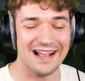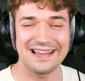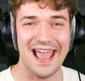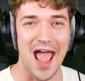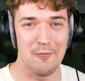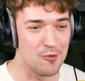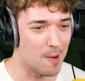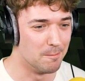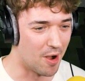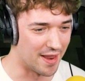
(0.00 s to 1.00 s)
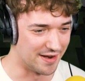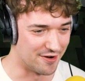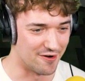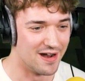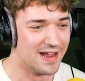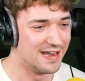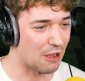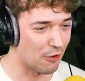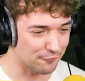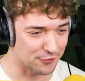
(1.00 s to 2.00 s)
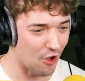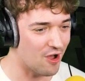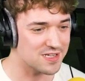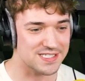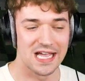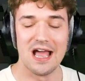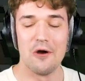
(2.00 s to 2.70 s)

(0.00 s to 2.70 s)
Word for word: a camera monitor. Now, of course,